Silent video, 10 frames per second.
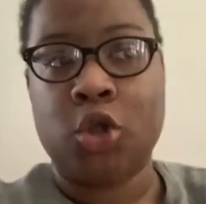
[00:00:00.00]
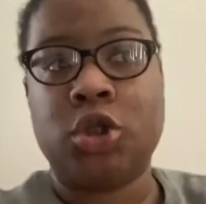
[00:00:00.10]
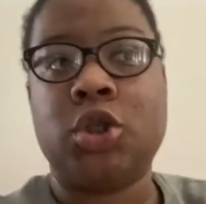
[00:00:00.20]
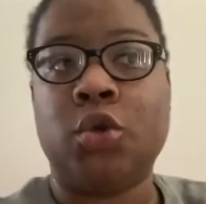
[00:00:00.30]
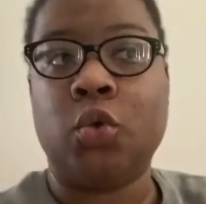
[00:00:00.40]

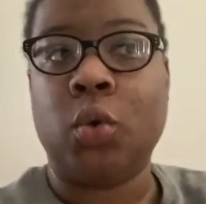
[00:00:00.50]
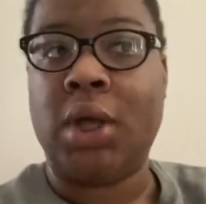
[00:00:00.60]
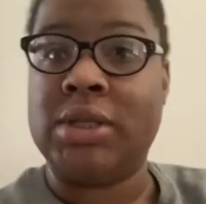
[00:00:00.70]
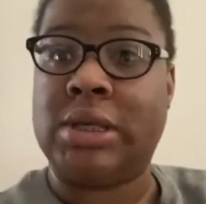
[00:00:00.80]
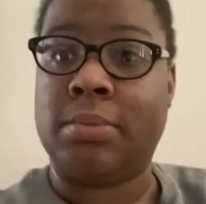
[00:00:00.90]
to
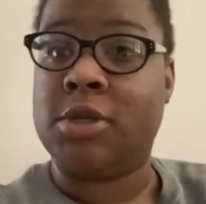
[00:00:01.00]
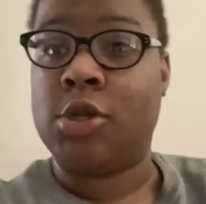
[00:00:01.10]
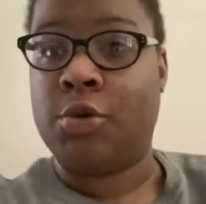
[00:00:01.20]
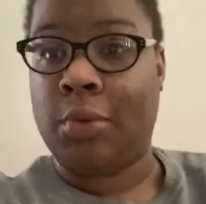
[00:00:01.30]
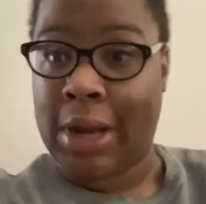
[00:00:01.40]
attempt to
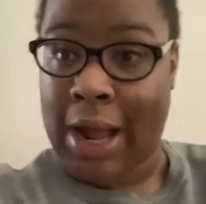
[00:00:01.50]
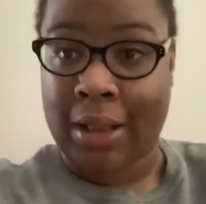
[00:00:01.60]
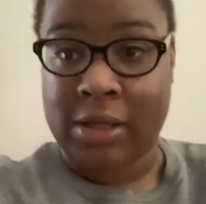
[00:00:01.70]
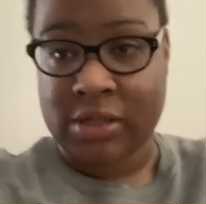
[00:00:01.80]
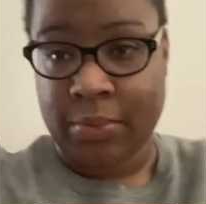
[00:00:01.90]
do
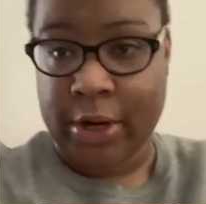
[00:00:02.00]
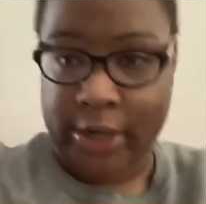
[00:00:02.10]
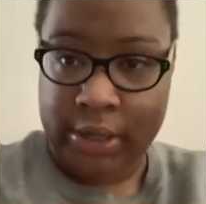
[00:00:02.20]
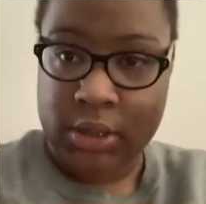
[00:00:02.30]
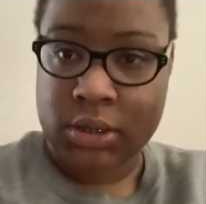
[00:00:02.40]
knotless
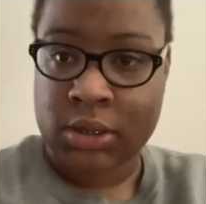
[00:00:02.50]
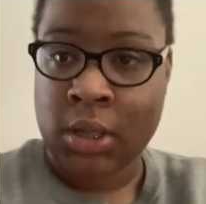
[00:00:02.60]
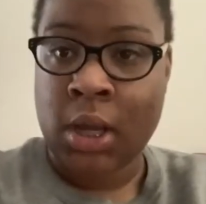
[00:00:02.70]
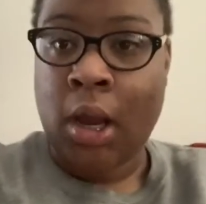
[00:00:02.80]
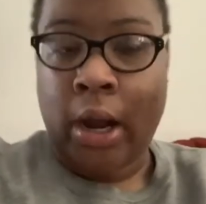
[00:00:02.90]
braids.
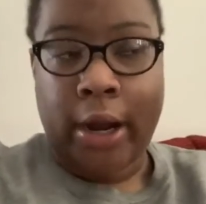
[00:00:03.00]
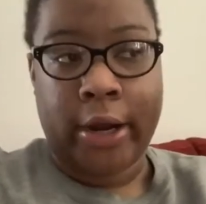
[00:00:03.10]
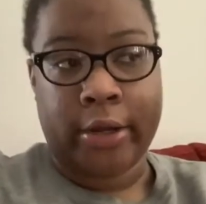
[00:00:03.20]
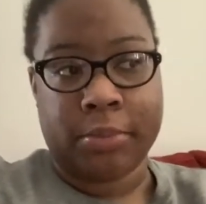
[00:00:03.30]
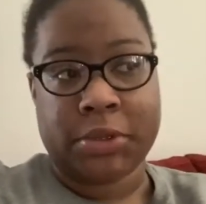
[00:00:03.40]

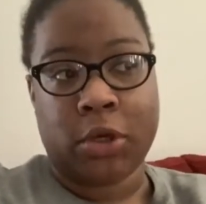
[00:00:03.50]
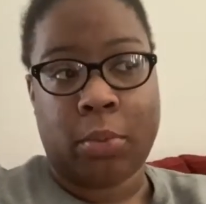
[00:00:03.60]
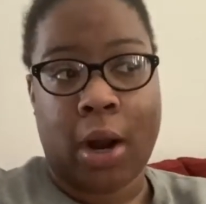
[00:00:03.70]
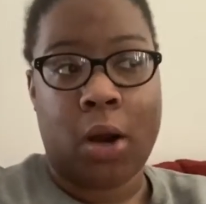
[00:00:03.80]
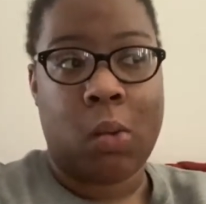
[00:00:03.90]
So
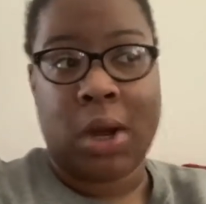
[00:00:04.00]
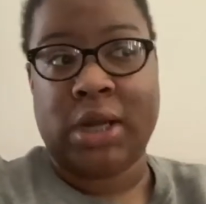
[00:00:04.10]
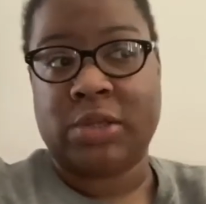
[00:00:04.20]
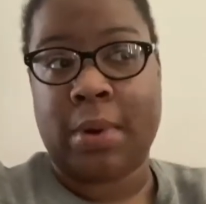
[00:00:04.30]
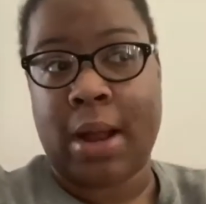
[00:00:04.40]
part one
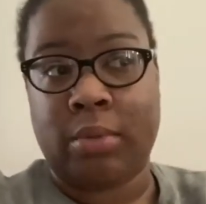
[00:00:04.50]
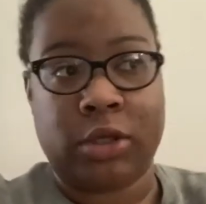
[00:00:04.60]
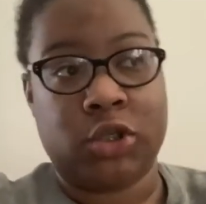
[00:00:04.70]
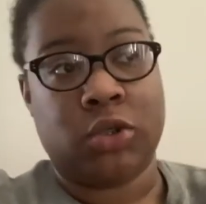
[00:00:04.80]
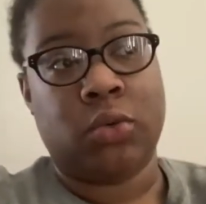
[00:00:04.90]
is probably
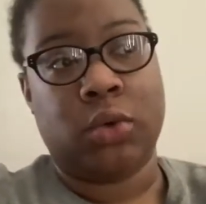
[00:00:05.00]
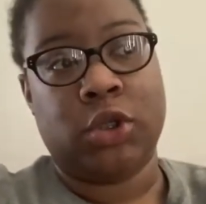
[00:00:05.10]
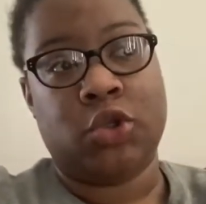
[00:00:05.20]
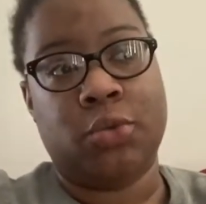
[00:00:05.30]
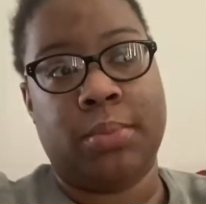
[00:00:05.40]
just going
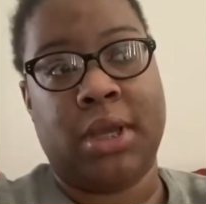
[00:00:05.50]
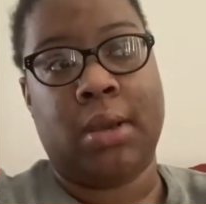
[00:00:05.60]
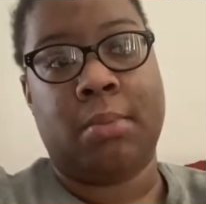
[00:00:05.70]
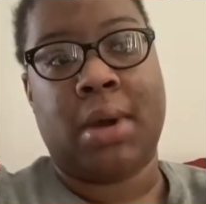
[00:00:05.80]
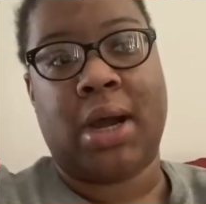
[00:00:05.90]
to be
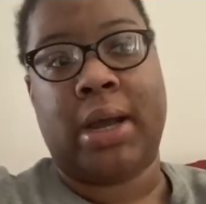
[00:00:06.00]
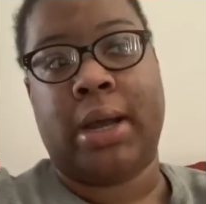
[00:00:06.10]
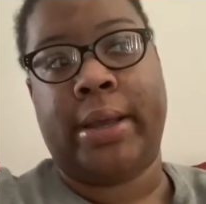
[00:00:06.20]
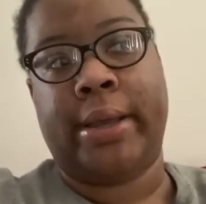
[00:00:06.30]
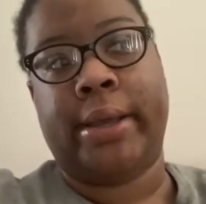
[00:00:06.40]

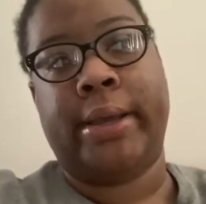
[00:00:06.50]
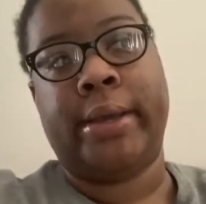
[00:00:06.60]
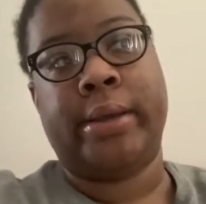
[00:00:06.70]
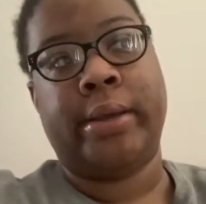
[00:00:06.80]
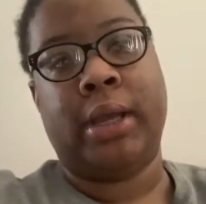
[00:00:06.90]
my
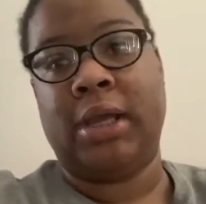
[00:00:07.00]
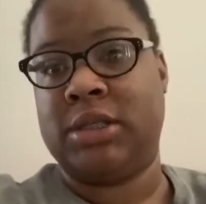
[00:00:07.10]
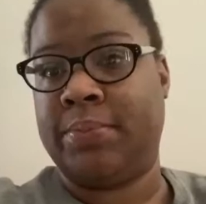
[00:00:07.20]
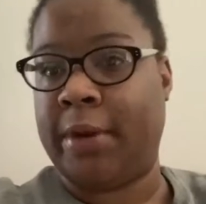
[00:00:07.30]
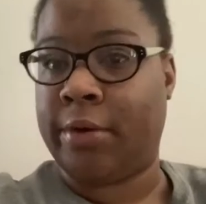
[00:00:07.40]

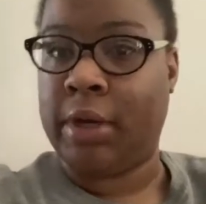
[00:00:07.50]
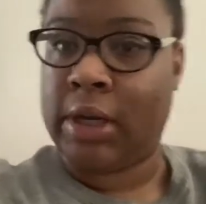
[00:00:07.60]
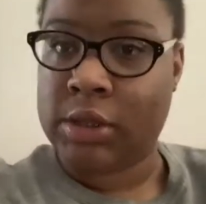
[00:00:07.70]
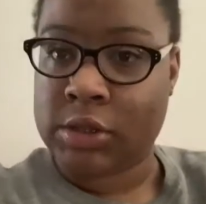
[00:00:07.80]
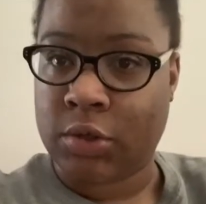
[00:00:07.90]

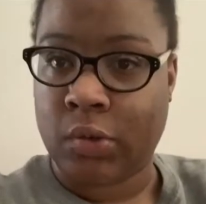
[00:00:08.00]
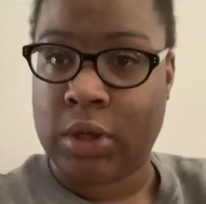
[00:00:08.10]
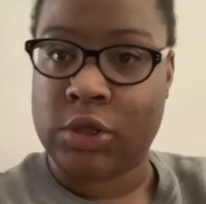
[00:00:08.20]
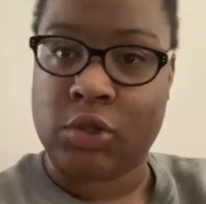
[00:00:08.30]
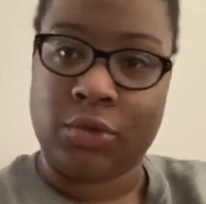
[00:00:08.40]
experience
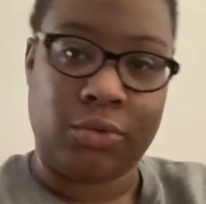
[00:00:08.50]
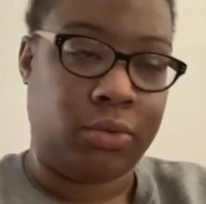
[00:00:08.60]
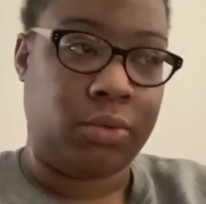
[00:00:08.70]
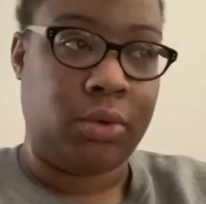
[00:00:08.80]
going to